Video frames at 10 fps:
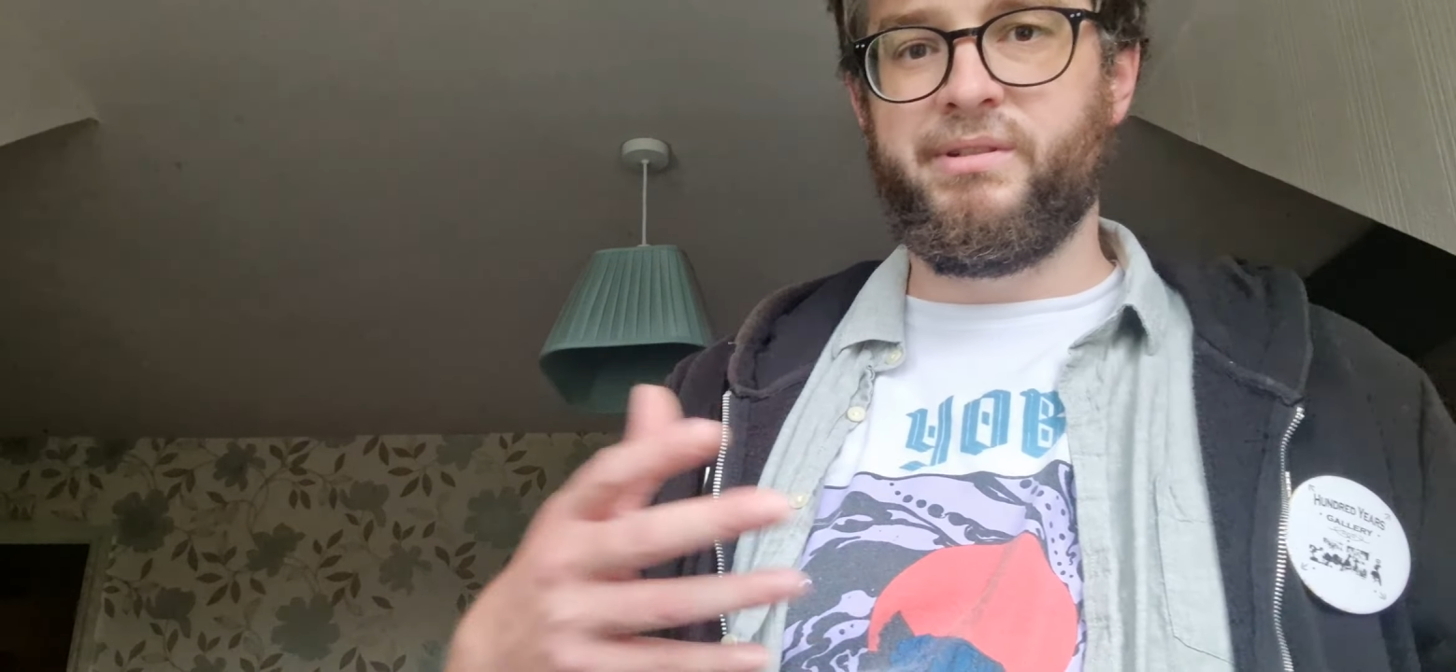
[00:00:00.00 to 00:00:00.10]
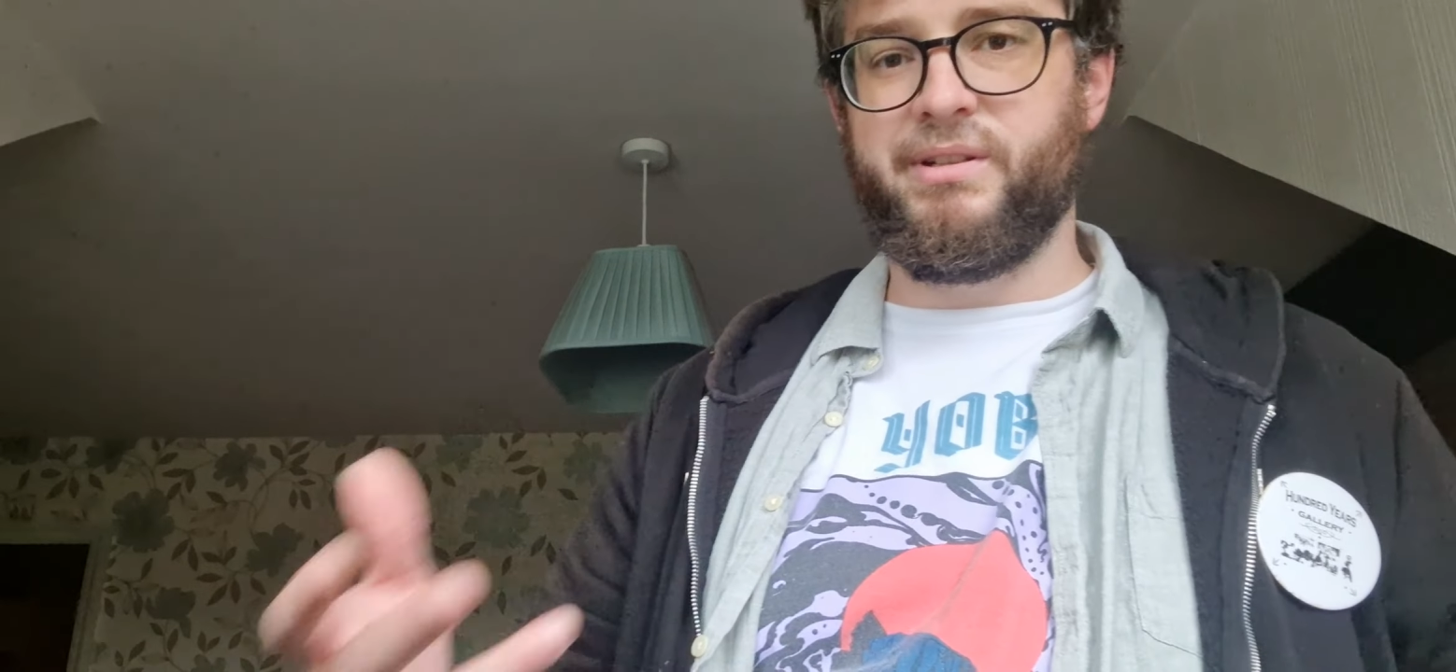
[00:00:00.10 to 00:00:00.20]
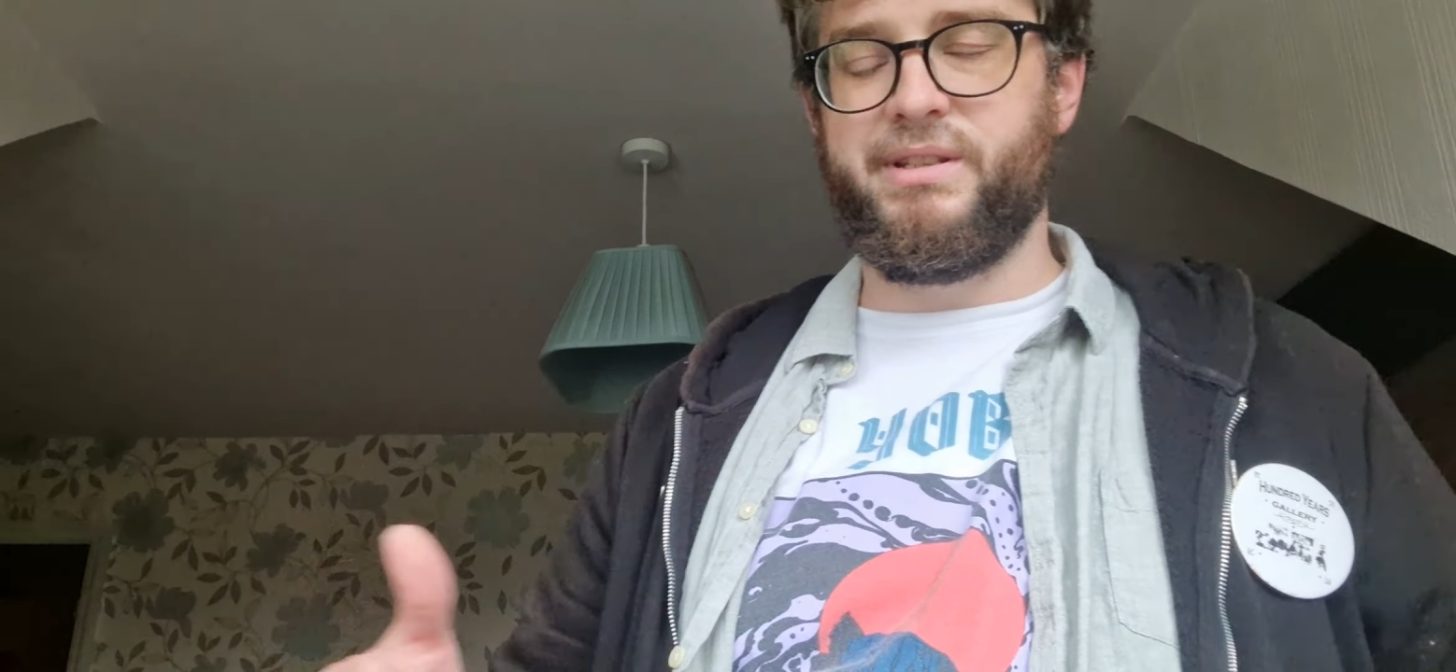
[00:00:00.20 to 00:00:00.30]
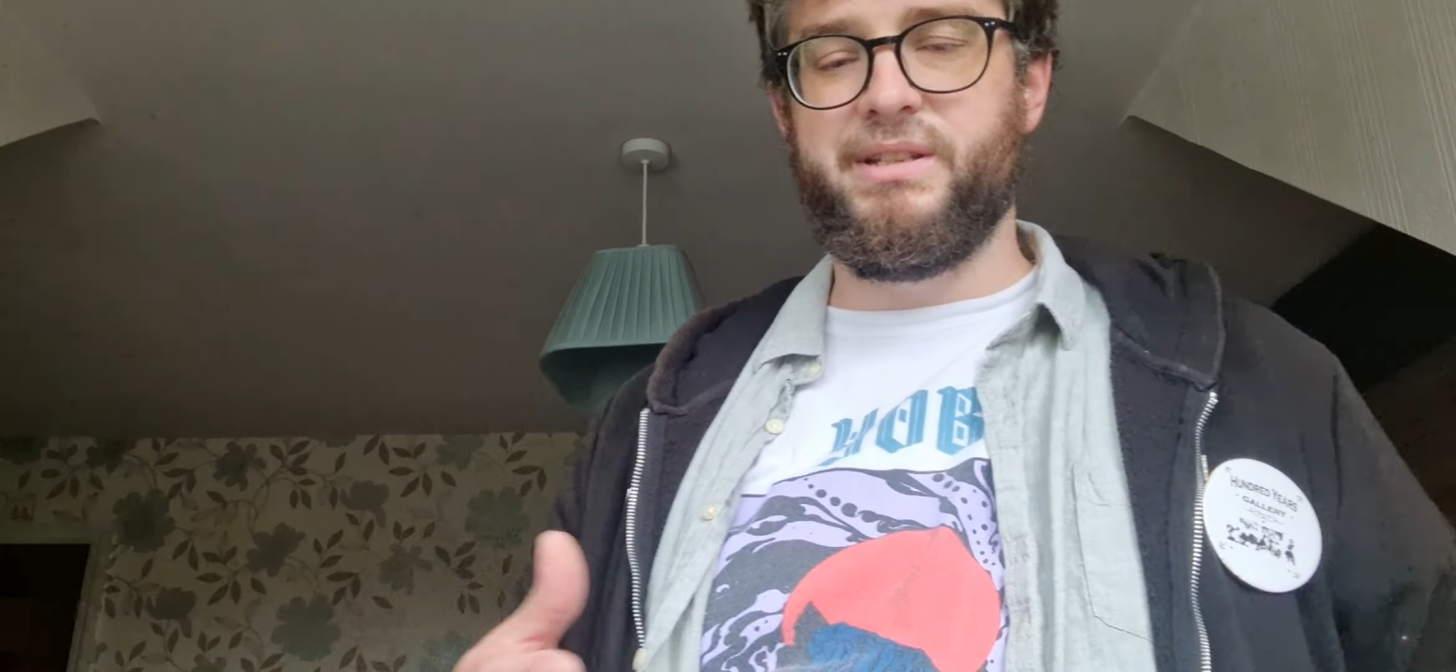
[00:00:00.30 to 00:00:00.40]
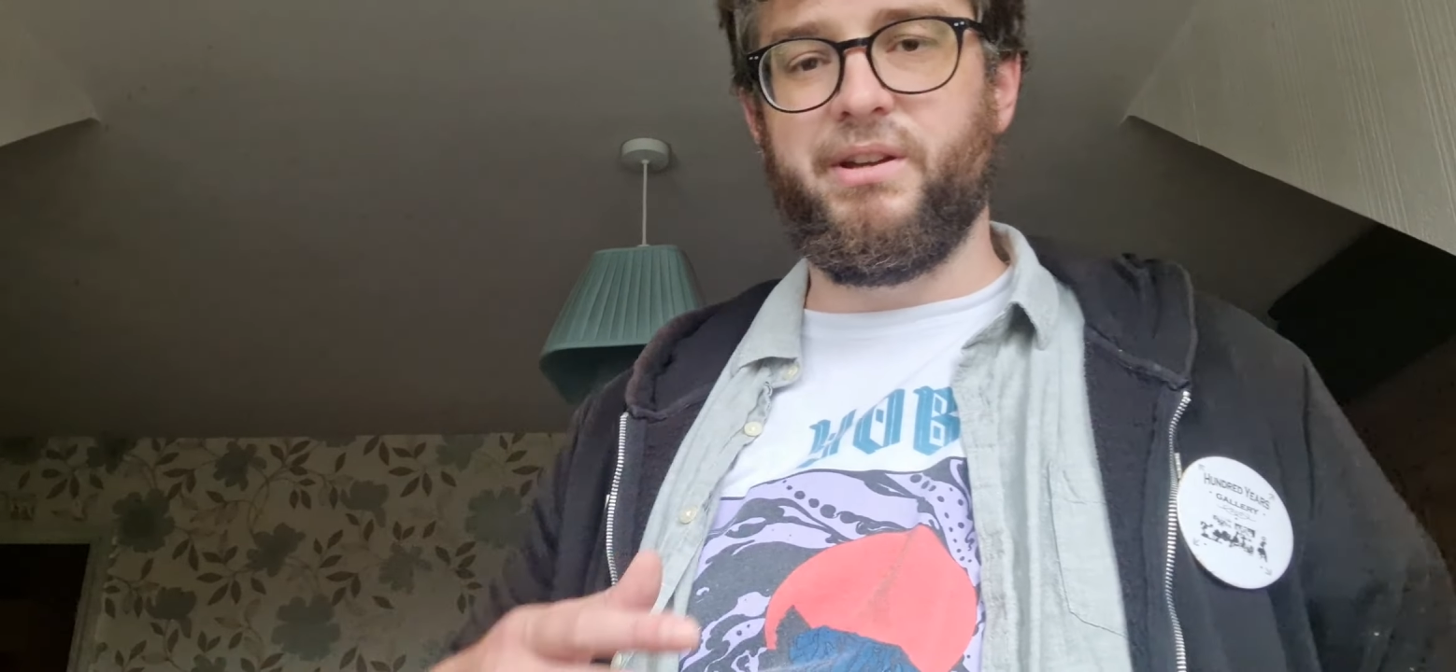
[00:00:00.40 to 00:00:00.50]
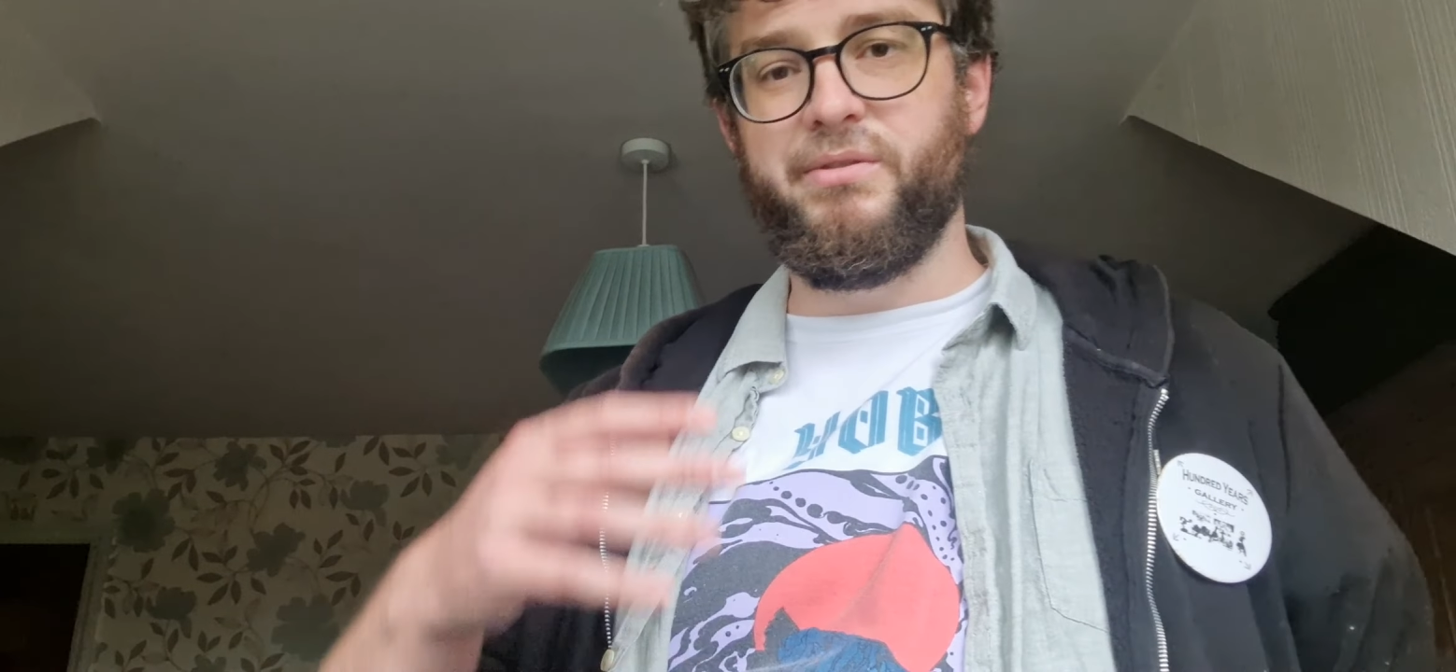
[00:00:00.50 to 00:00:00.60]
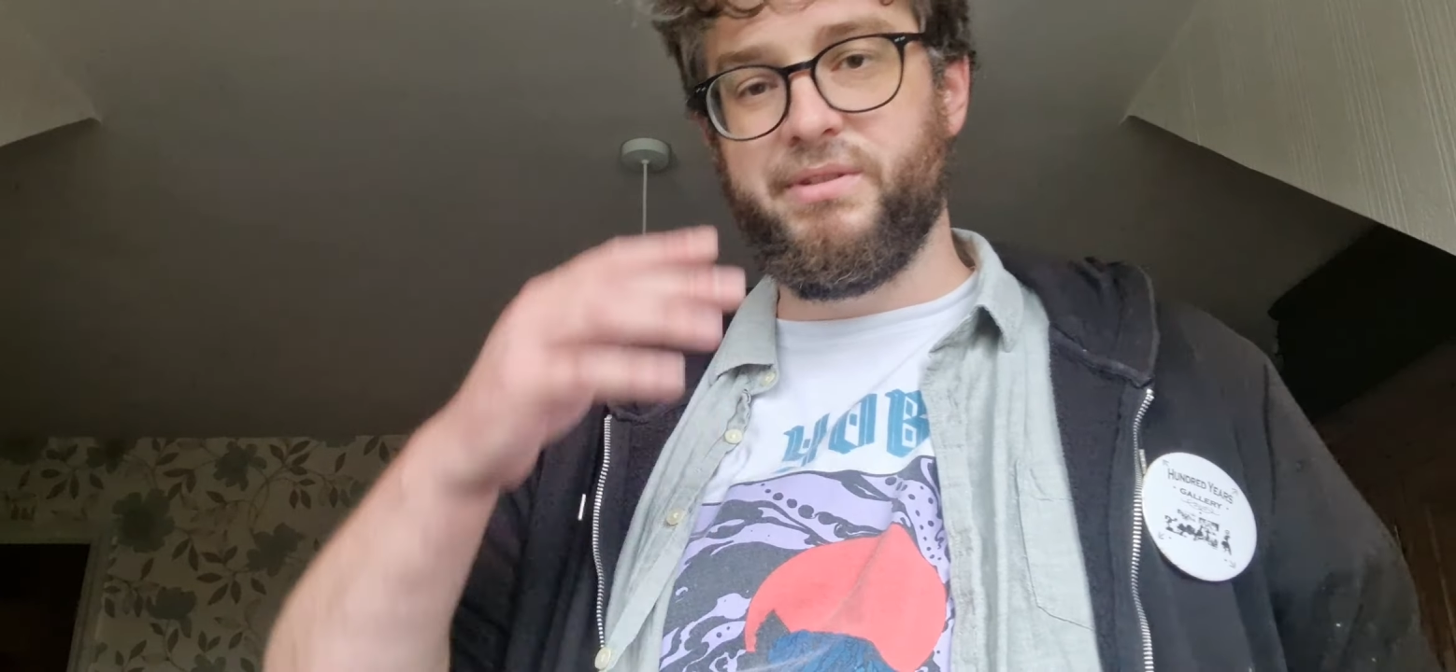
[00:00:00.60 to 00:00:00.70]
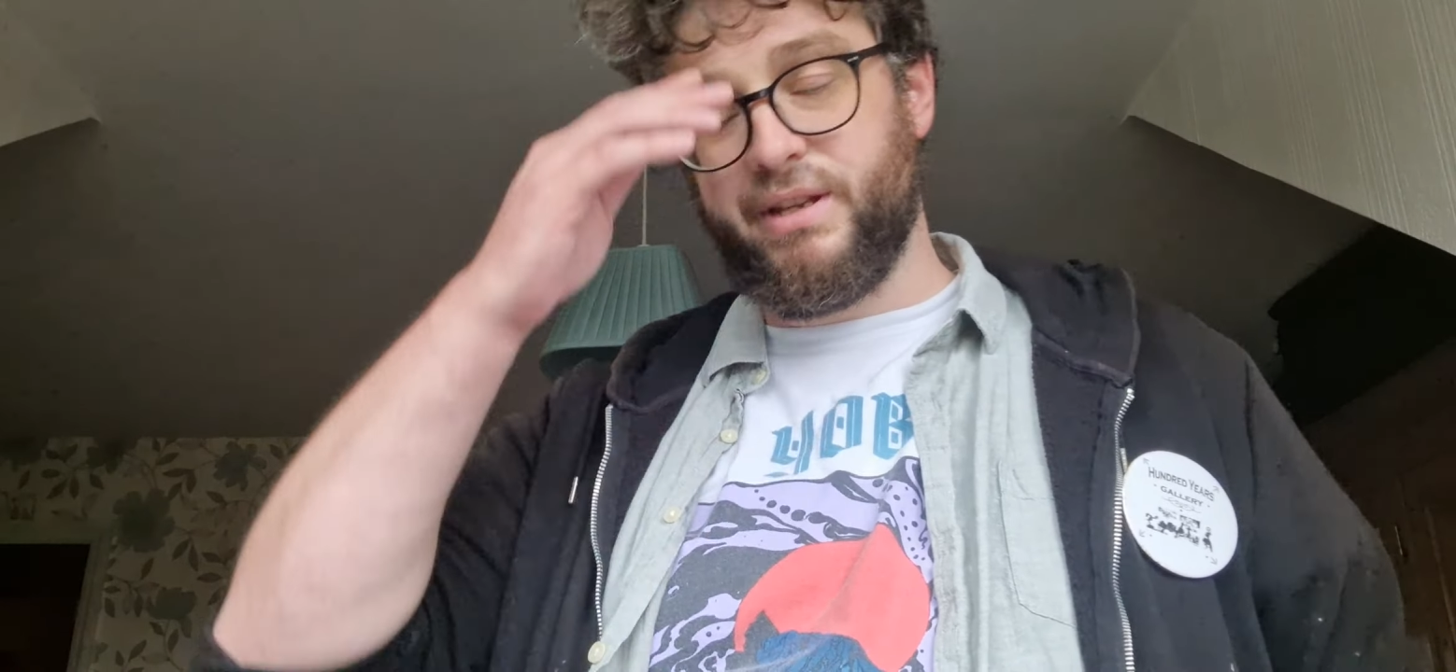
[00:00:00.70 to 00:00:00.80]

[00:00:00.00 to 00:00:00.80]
our sense, own